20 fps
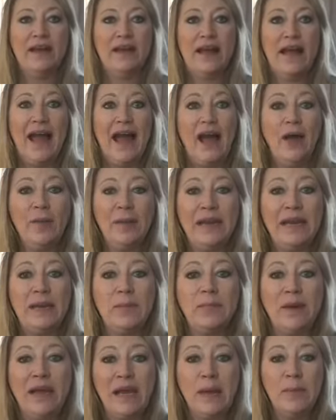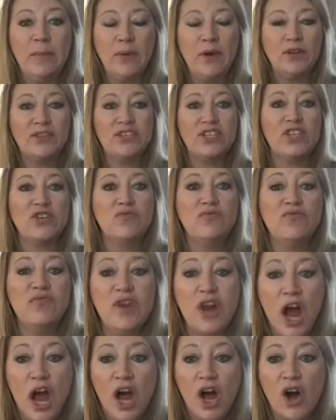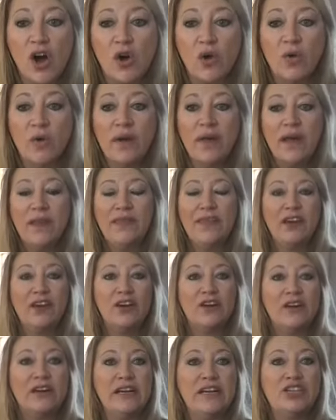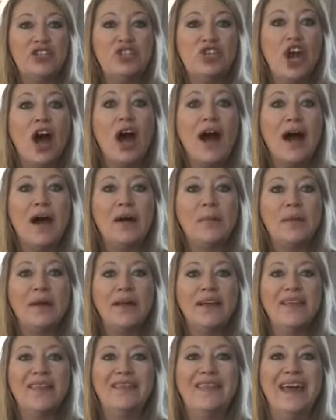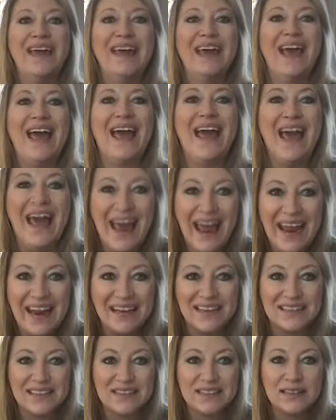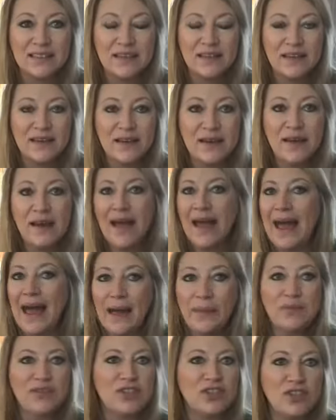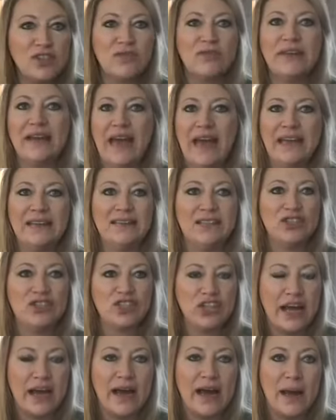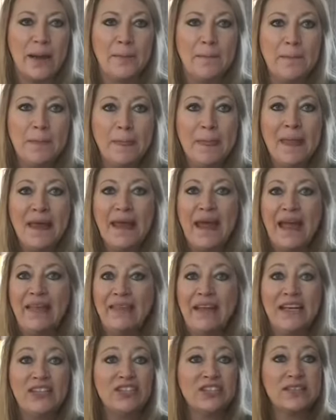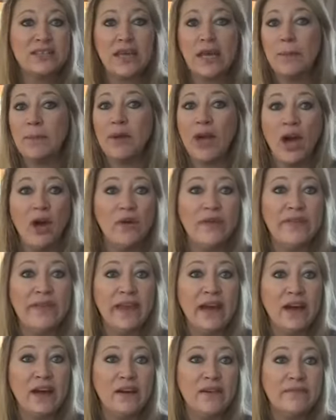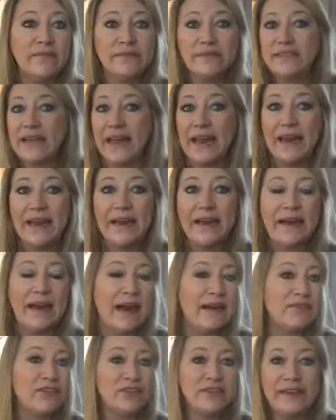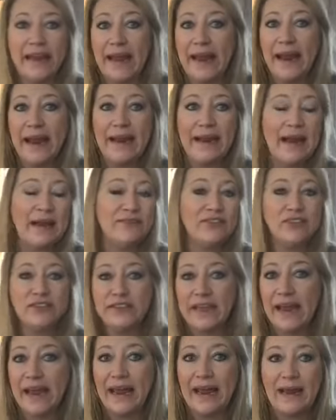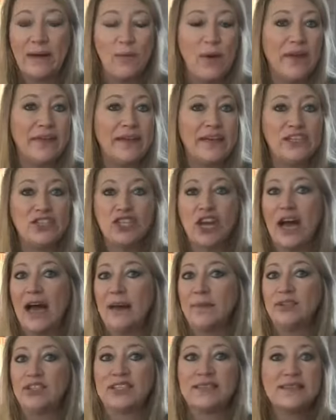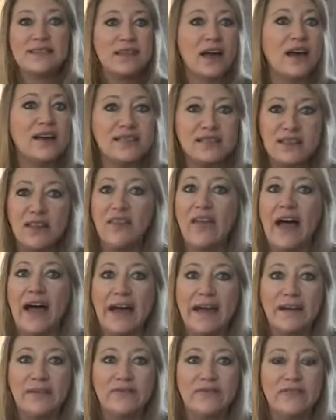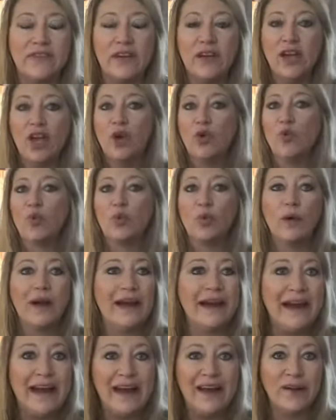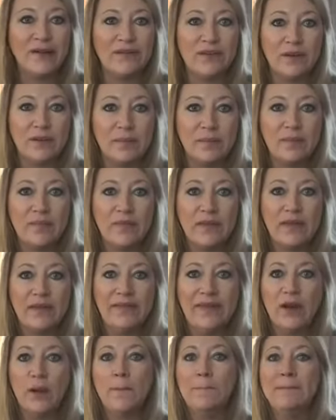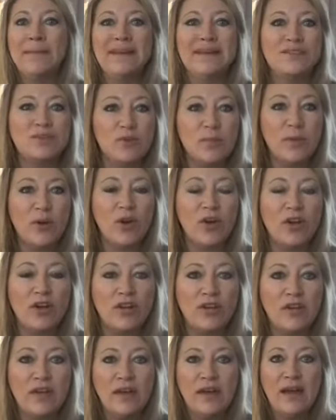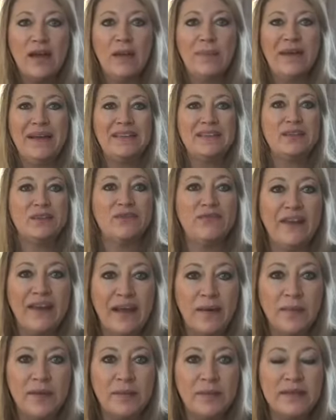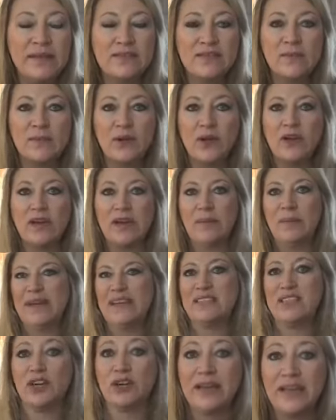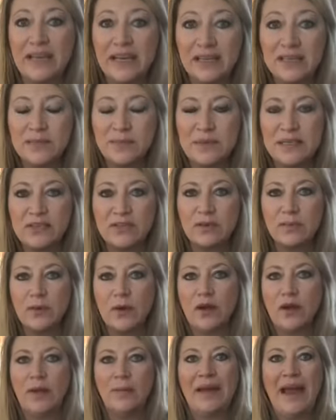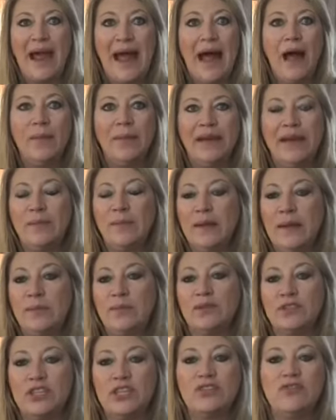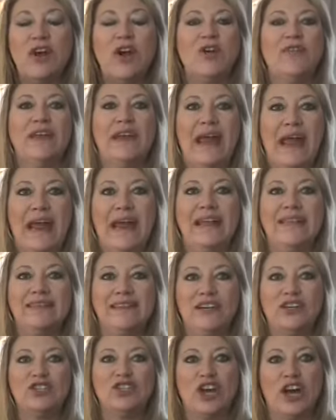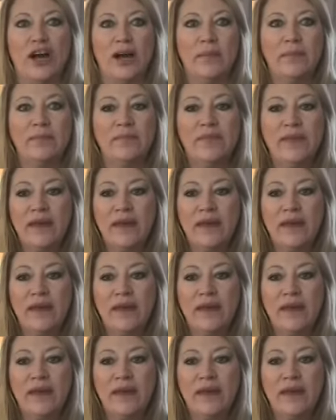How many people do you know that are in a job they hate? Absolutely hate their job, and they just keep going there day after day after day while that job just sucks the life right out of them. They're miserable. It makes their family miserable. It makes their kids miserable. I mean, how many people do you know that hate their job?